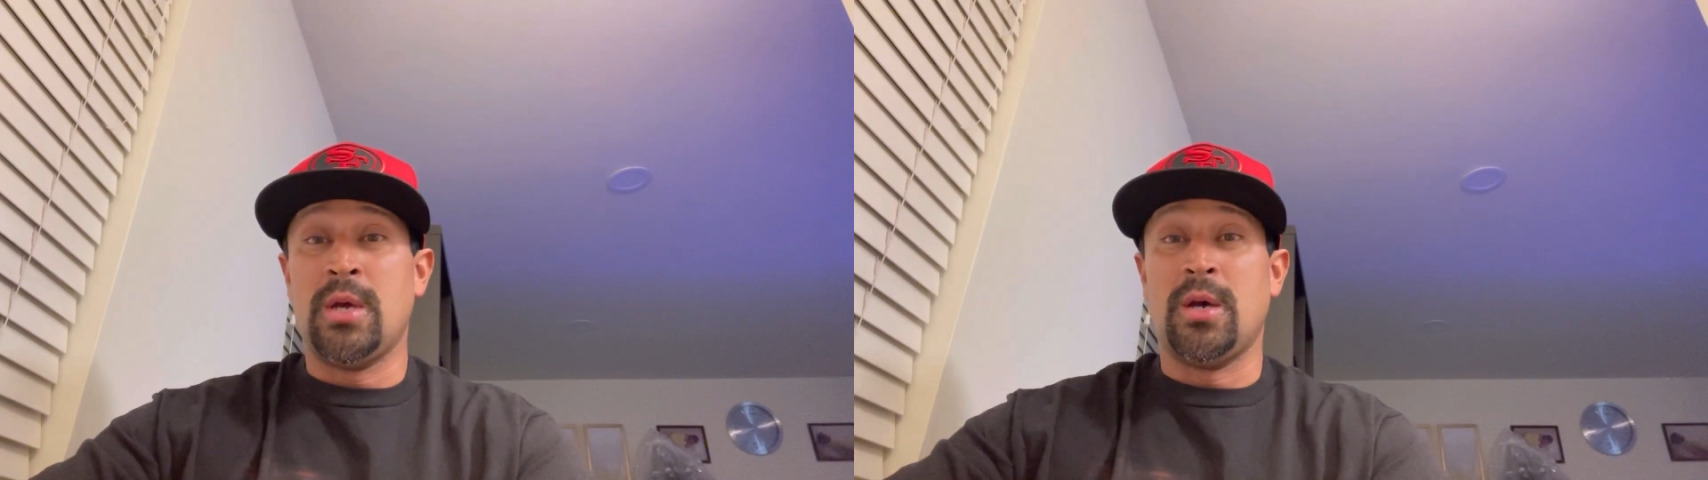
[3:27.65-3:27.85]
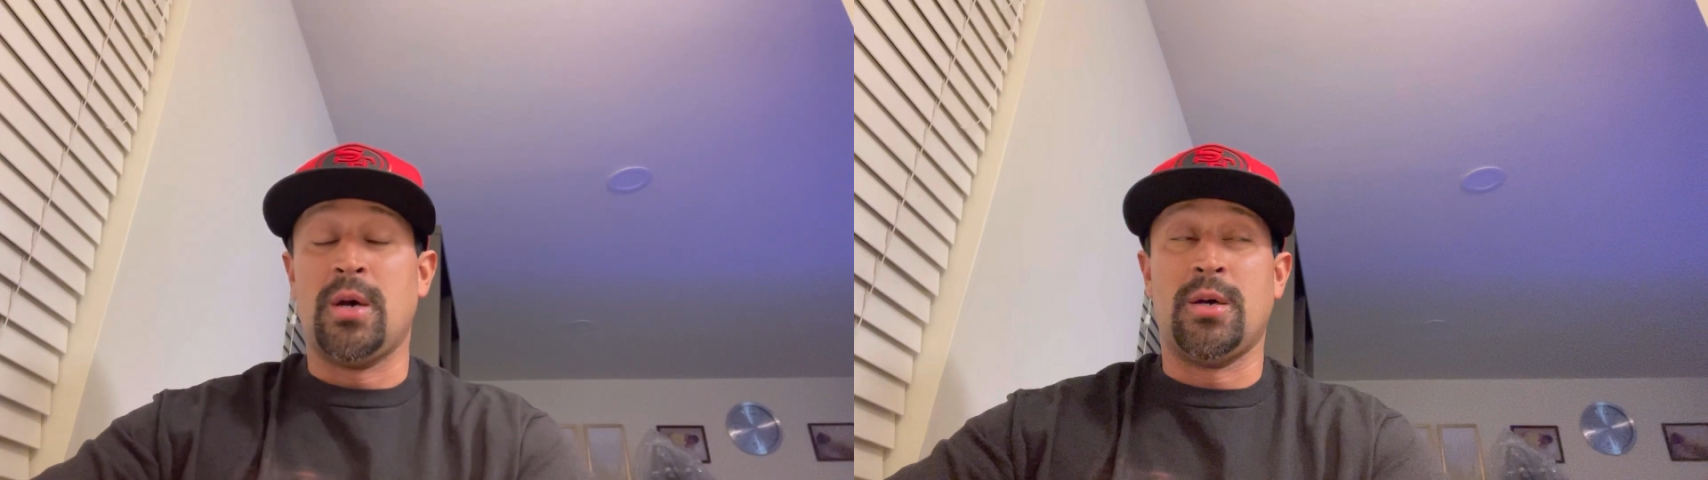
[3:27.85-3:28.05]

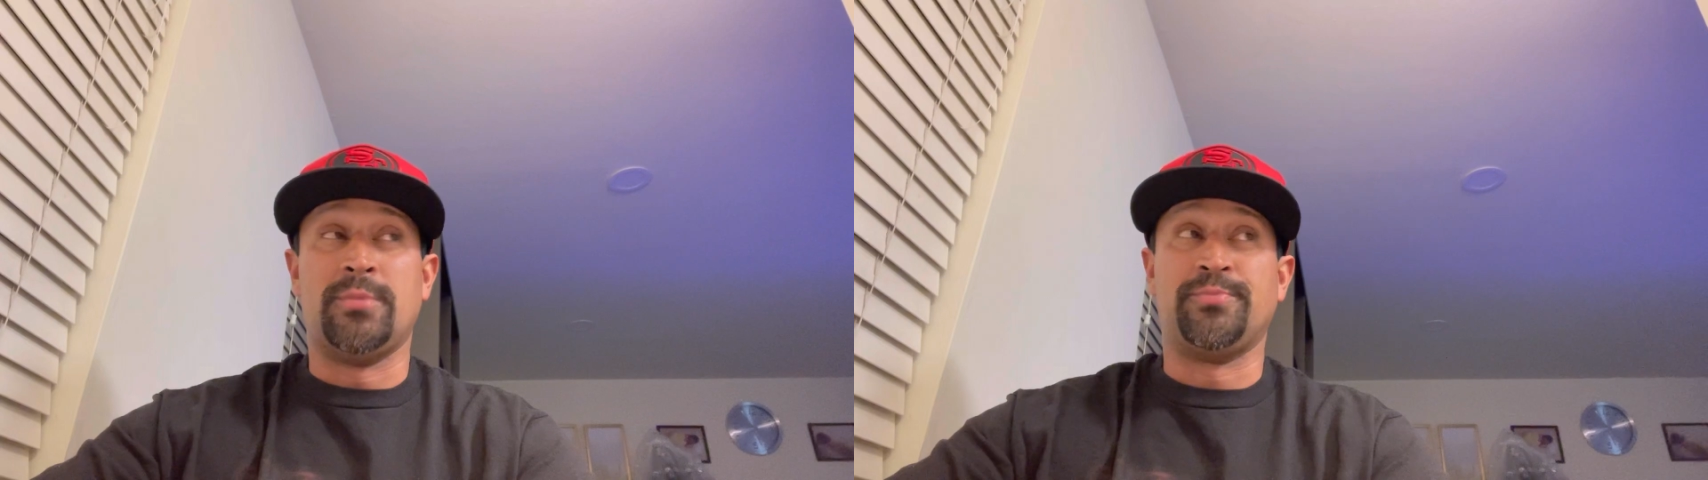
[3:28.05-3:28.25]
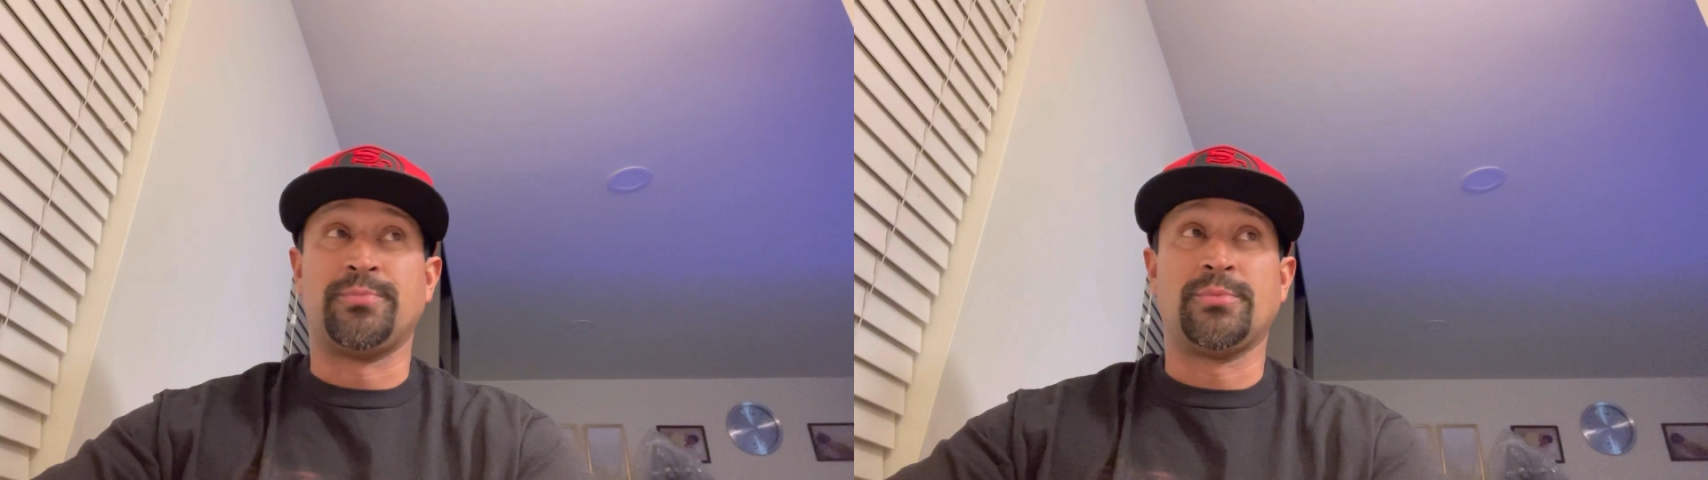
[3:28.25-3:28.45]

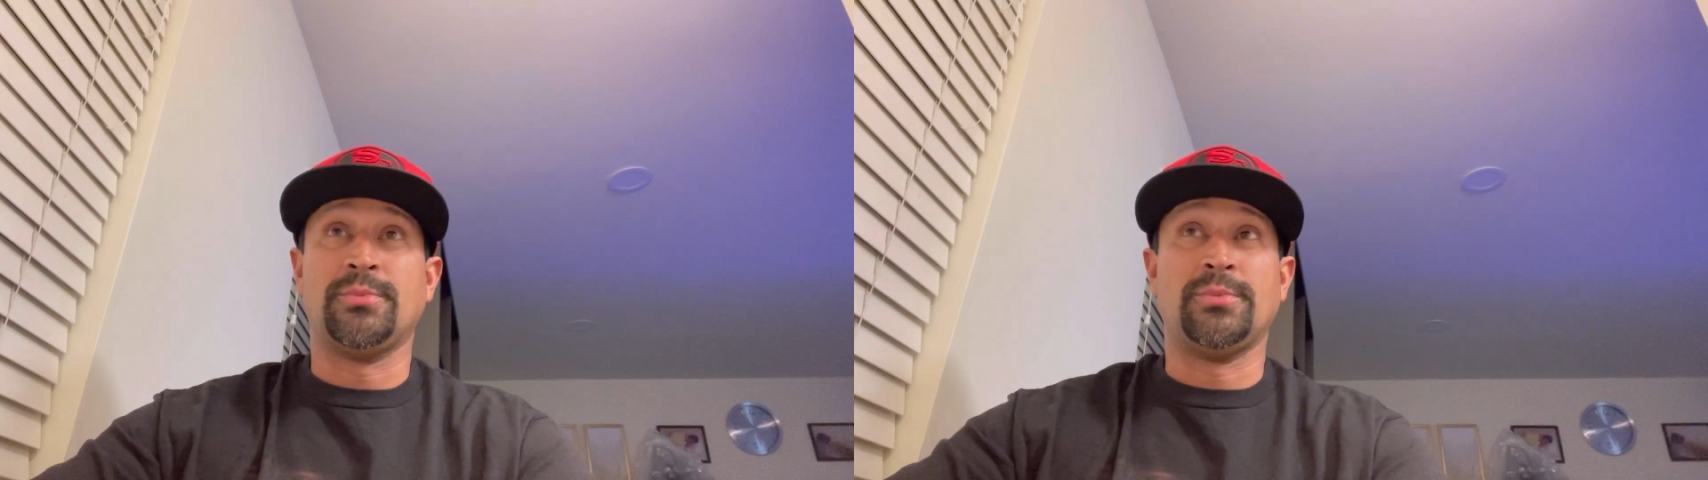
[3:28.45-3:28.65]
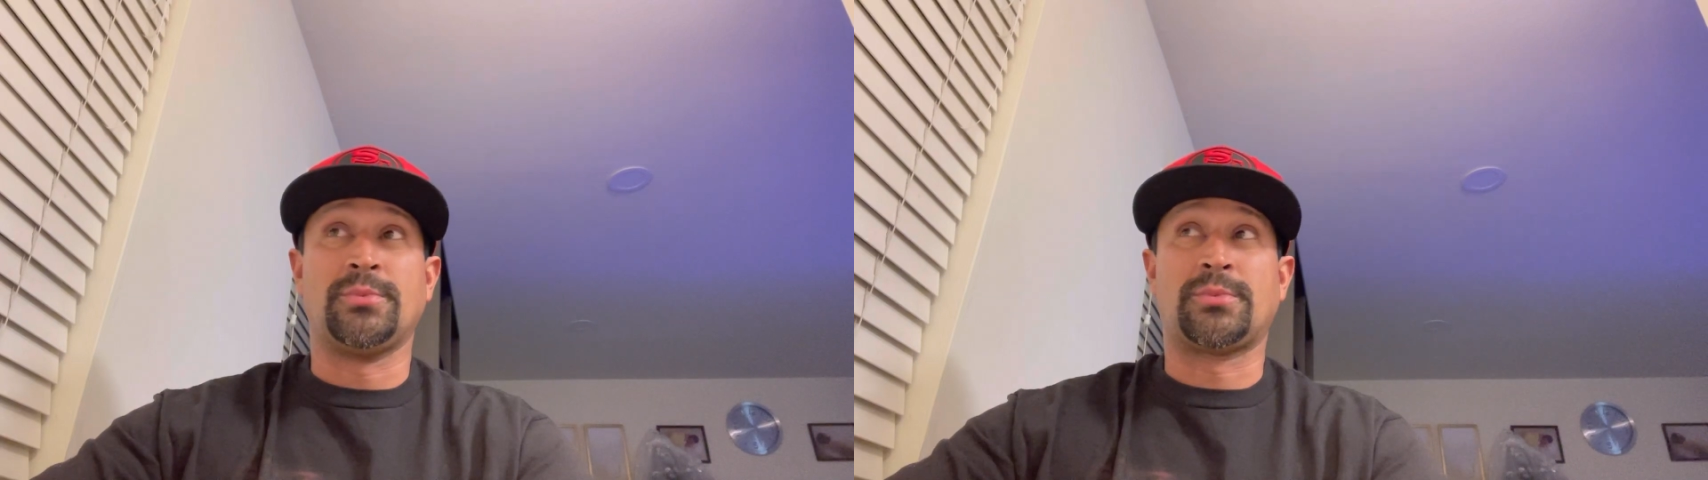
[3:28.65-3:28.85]
And
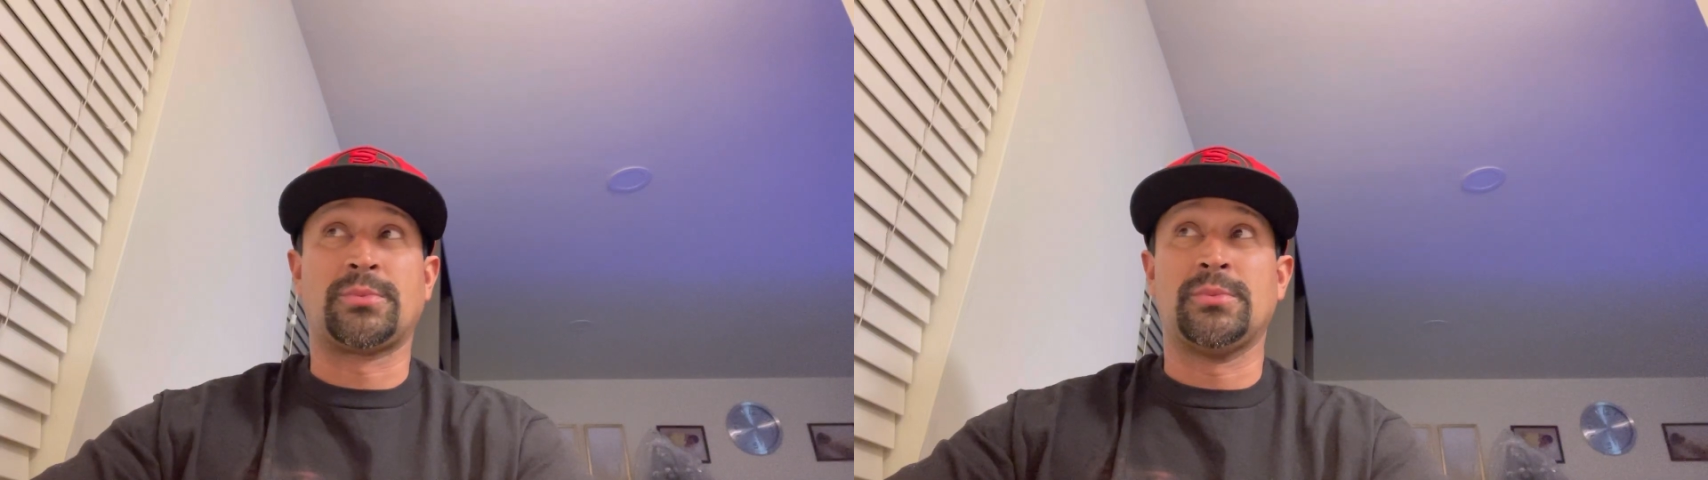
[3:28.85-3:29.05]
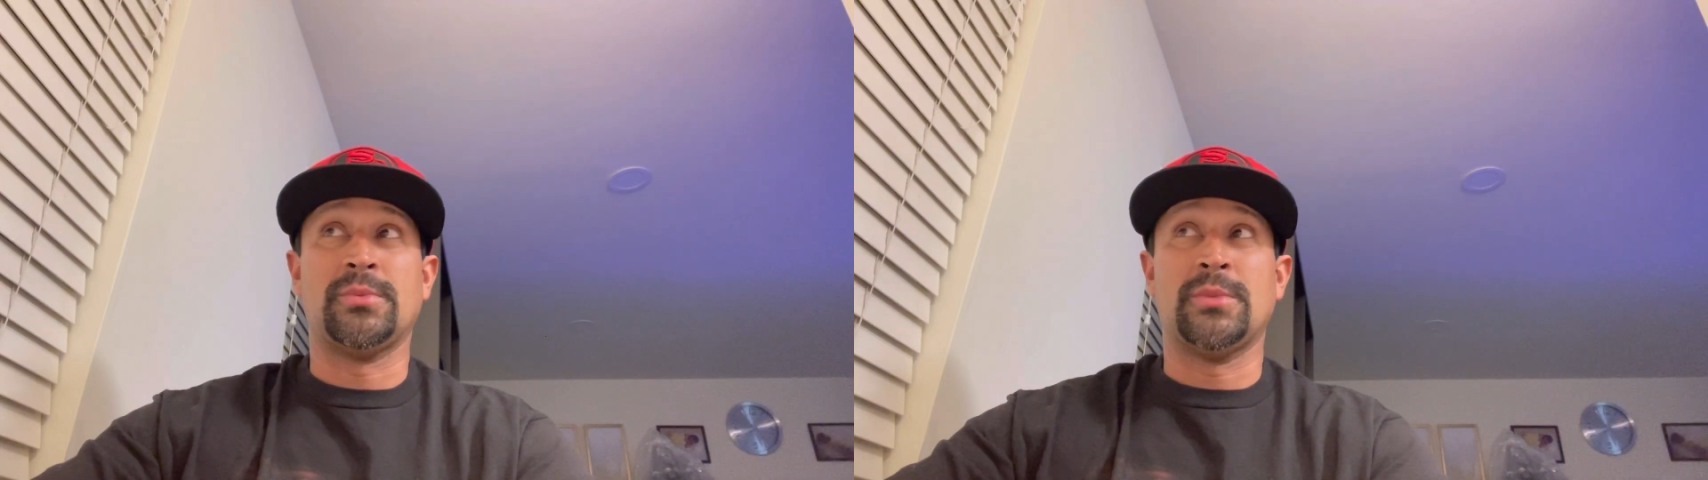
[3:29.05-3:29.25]

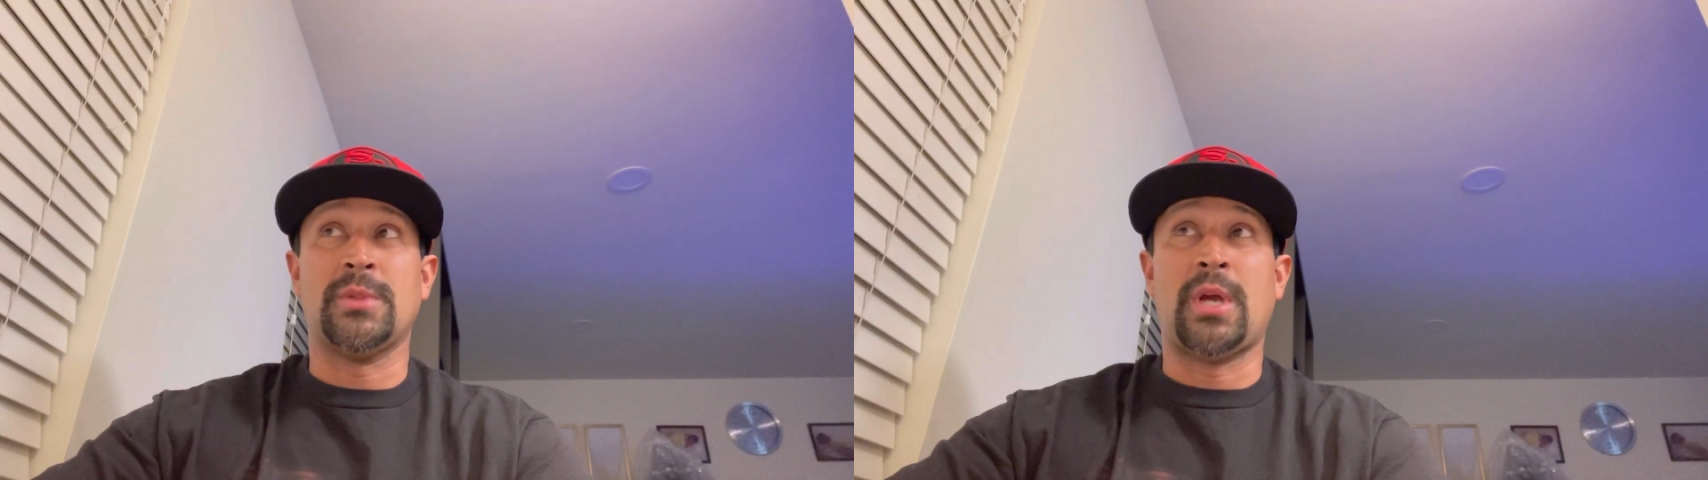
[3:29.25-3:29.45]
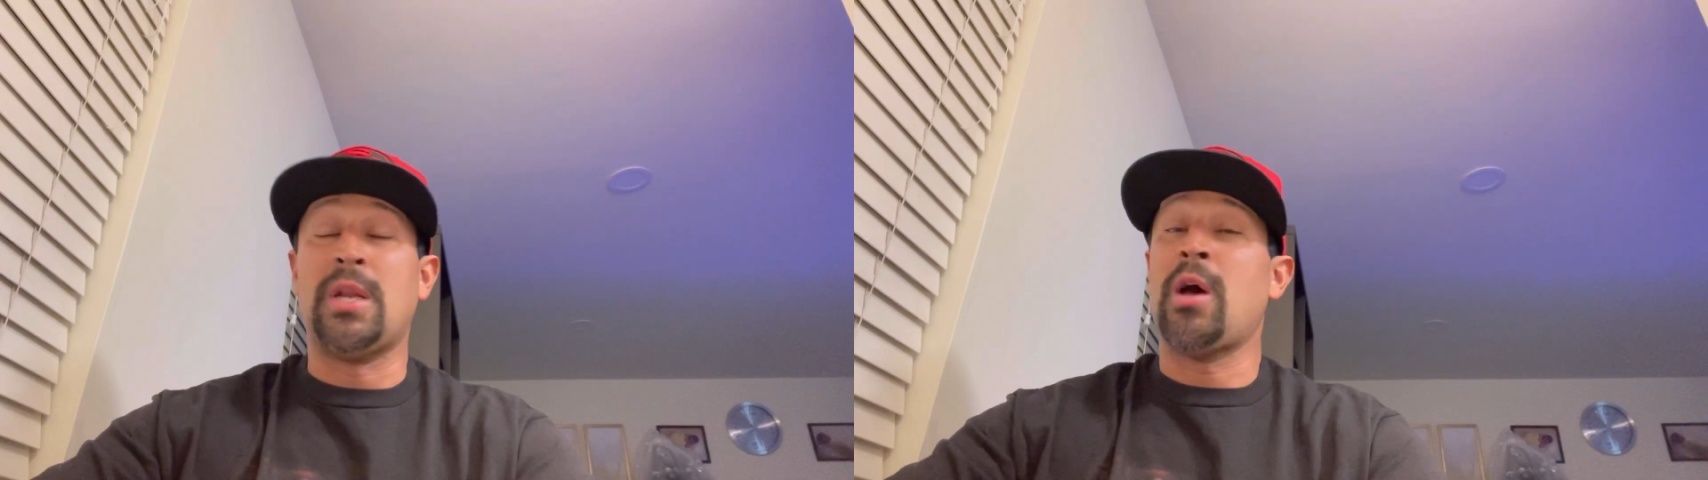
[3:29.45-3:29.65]

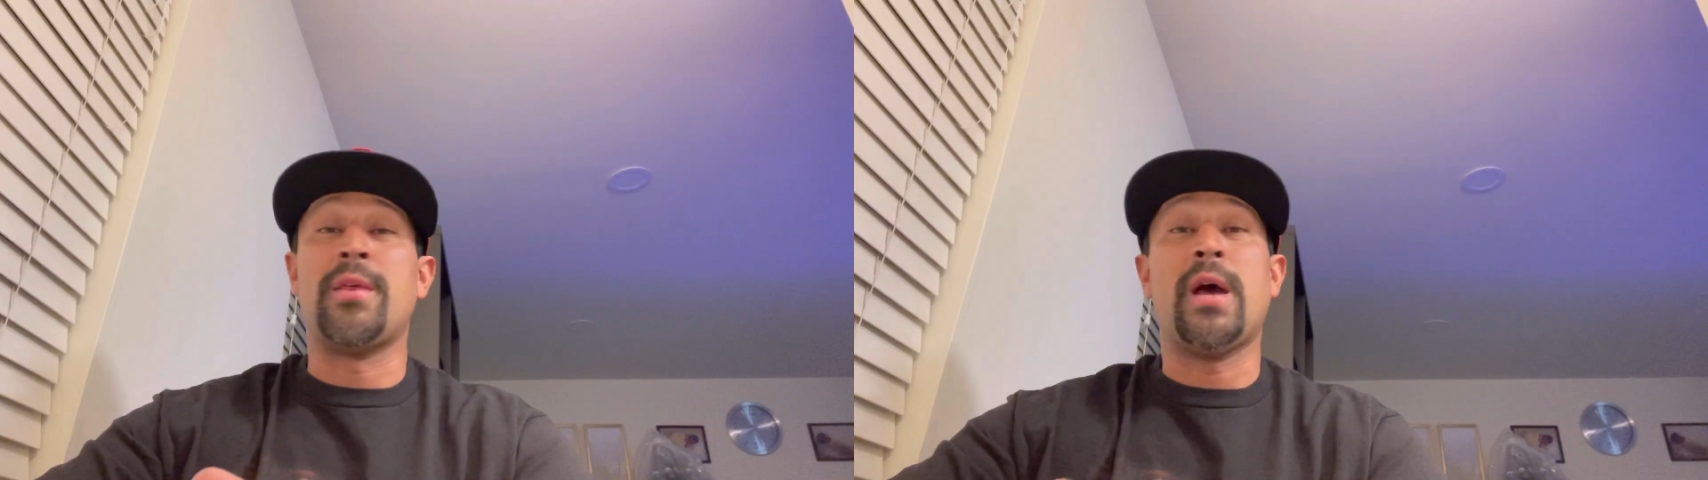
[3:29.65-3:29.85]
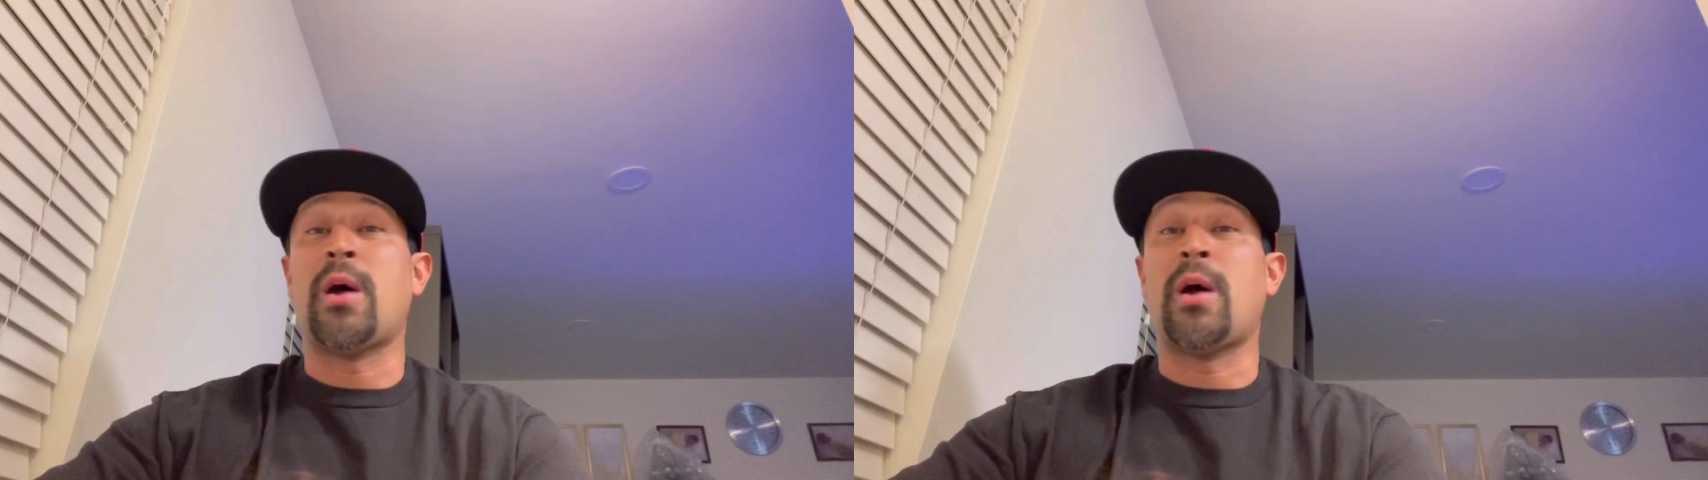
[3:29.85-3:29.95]
not only that,